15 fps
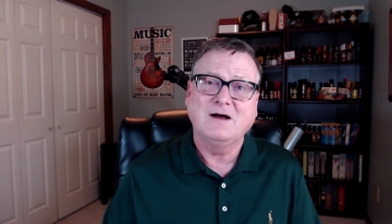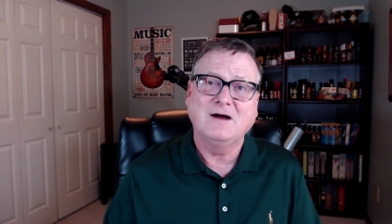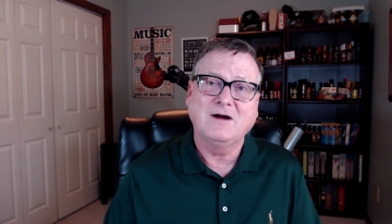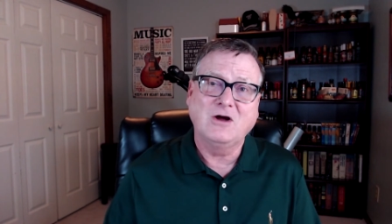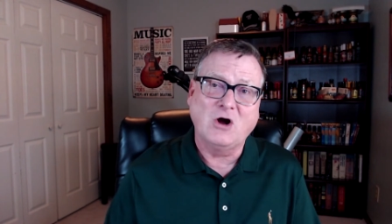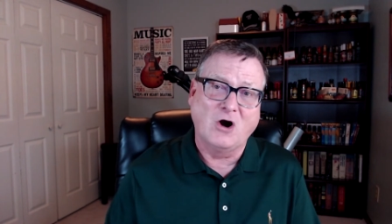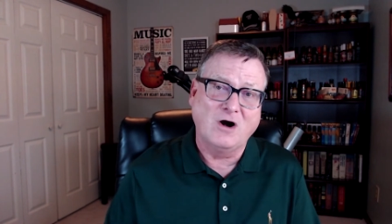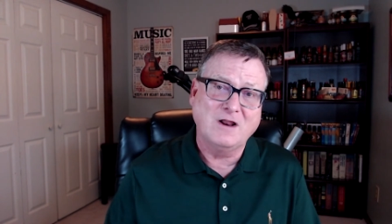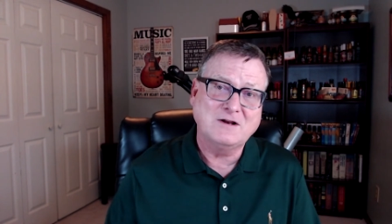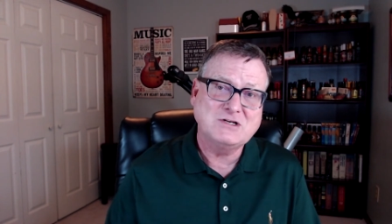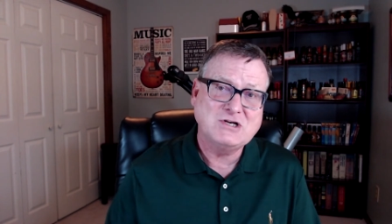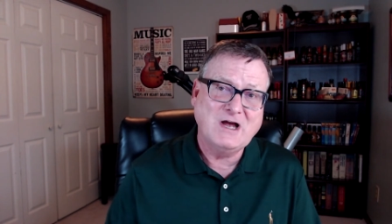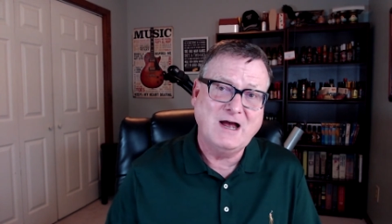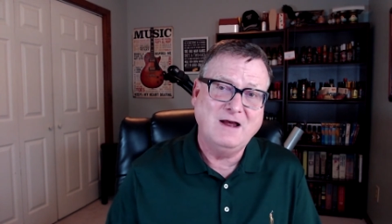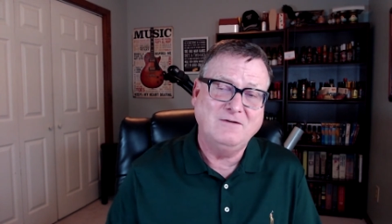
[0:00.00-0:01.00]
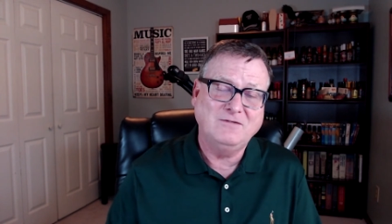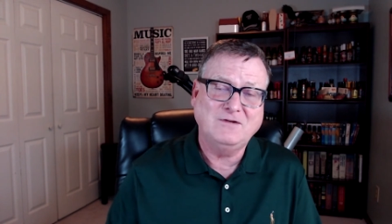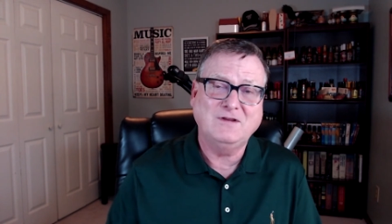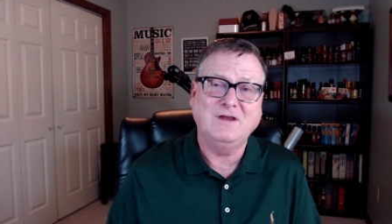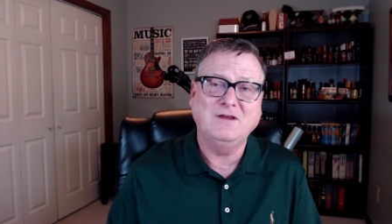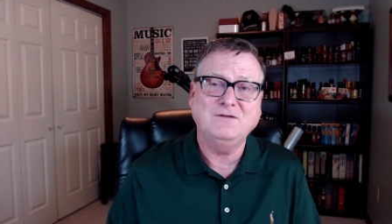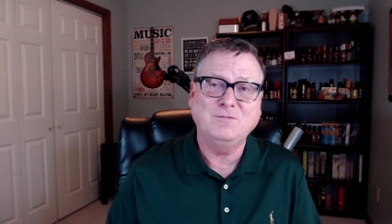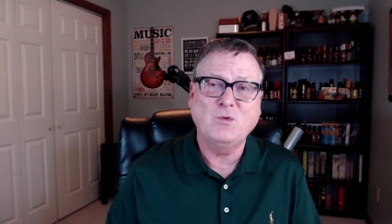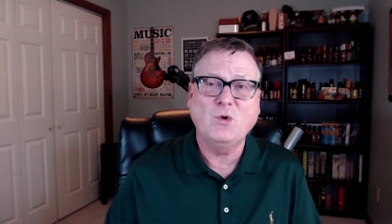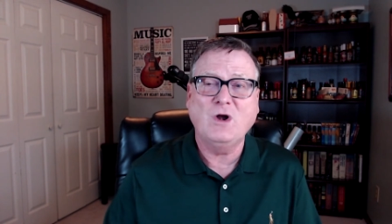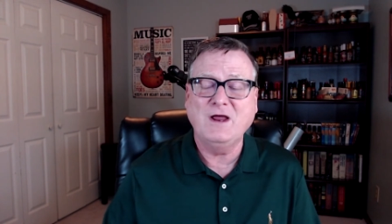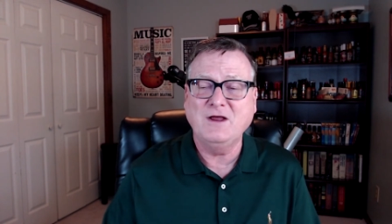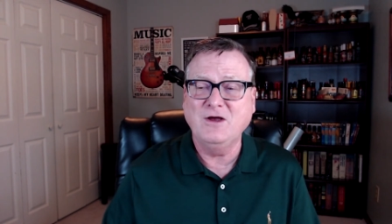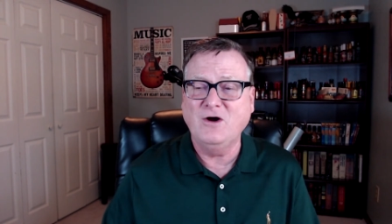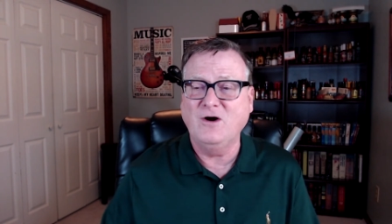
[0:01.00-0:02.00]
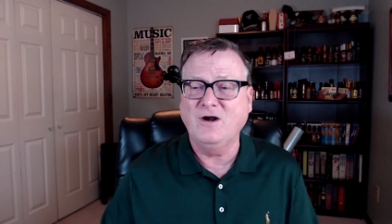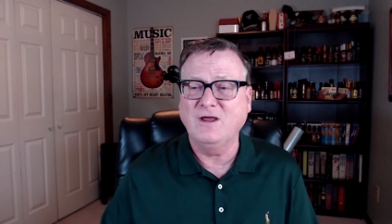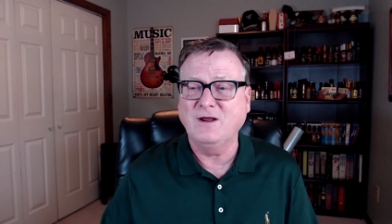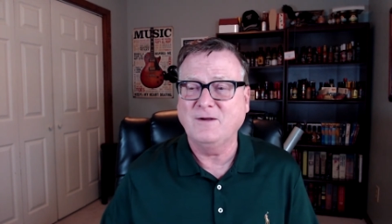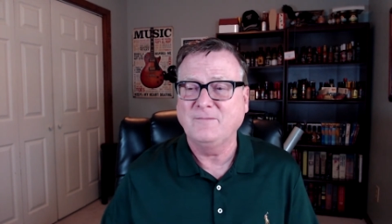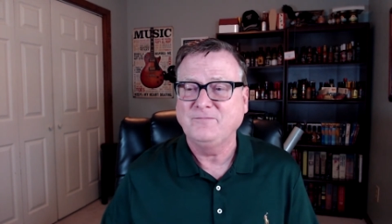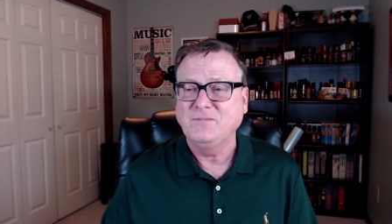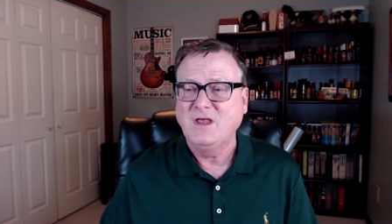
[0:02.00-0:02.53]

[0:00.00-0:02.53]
garlic chives taste more like garlic.